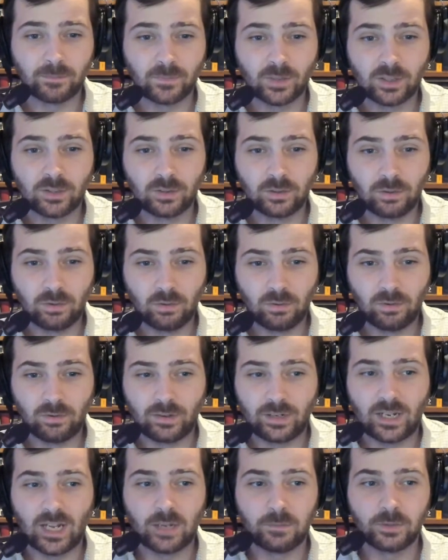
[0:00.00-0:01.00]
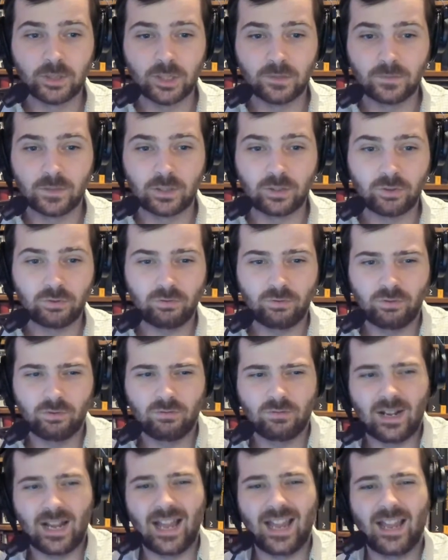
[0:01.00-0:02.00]
lore and how much of it is
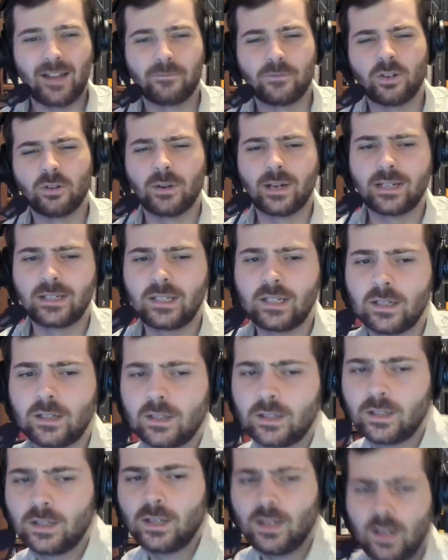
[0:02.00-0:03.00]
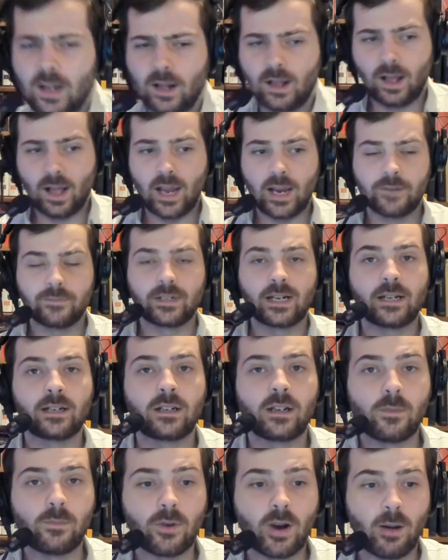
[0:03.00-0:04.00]
true, I have no idea. I haven't had
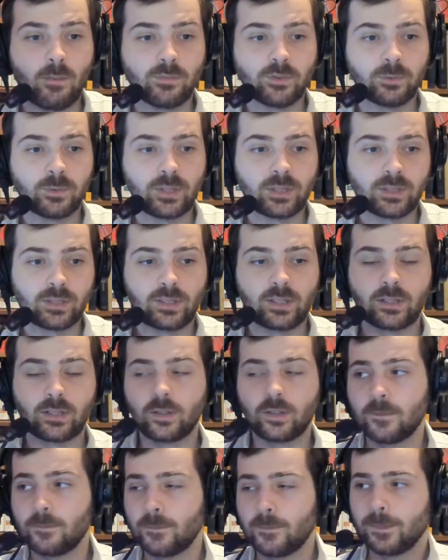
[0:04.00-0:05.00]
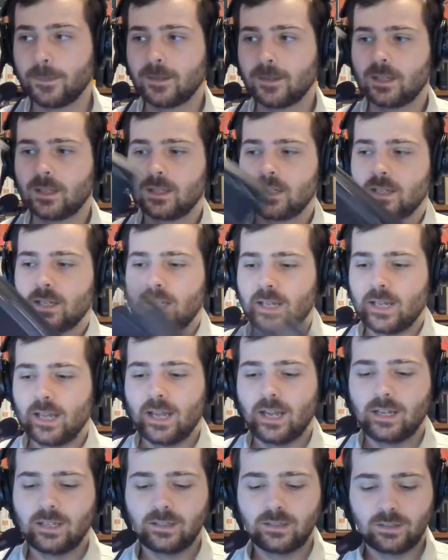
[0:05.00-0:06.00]
any problems with this thing, though.
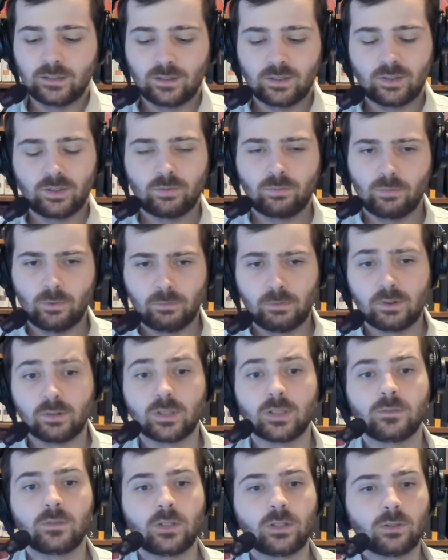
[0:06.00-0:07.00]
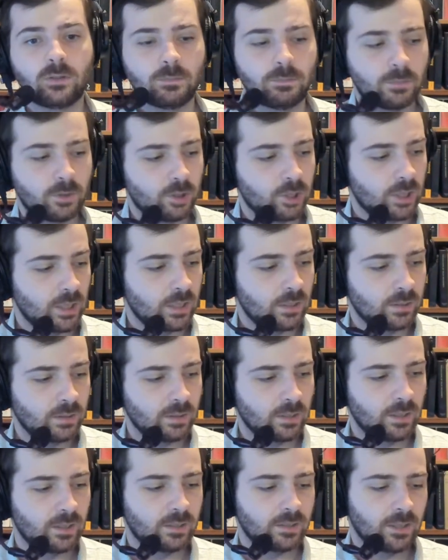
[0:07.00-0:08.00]
And it's a relatively old machine.
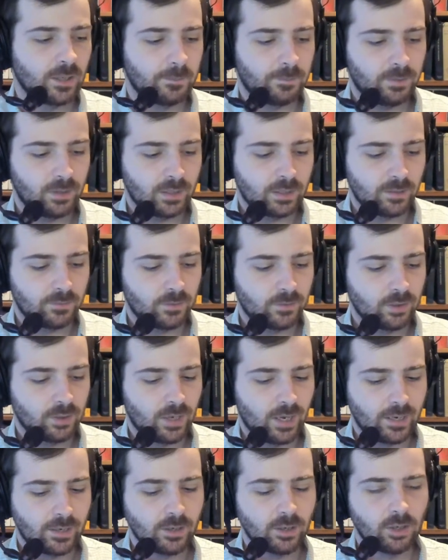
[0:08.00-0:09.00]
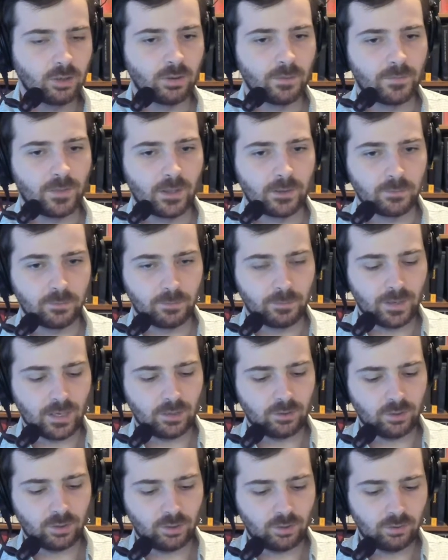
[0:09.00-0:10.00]
It's got plenty of good I/O if that's what
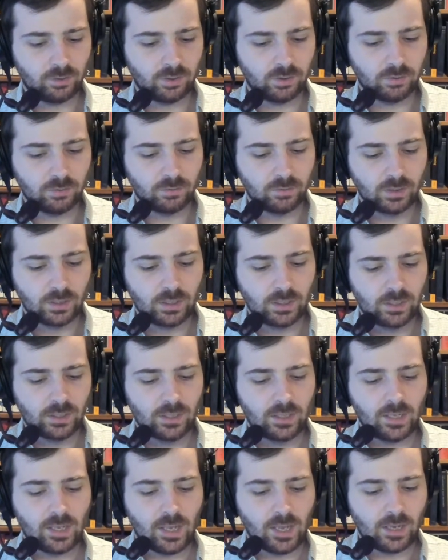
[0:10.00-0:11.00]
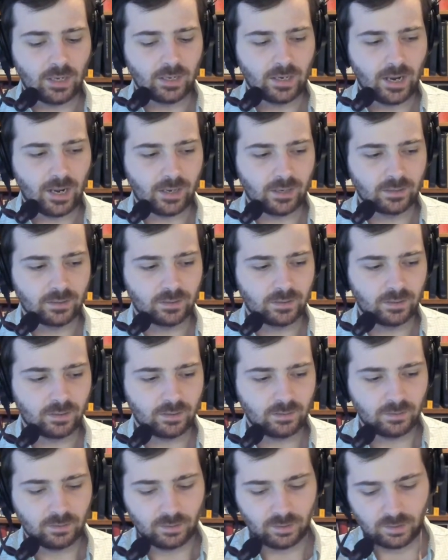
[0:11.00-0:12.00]
matters to you. It has,
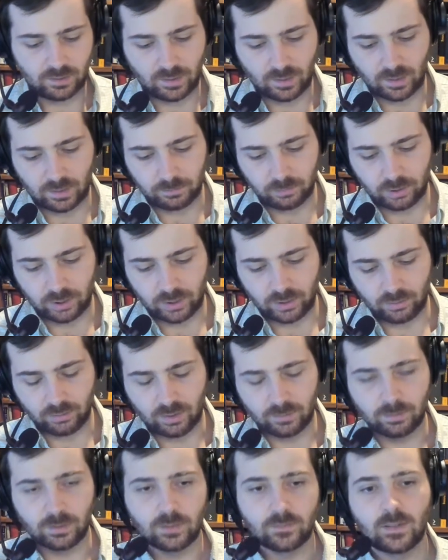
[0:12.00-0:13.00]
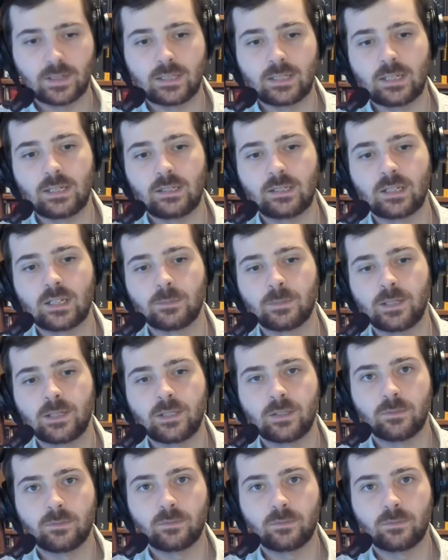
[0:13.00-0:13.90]
this guy in particular, I believe, has 8 gigabytes of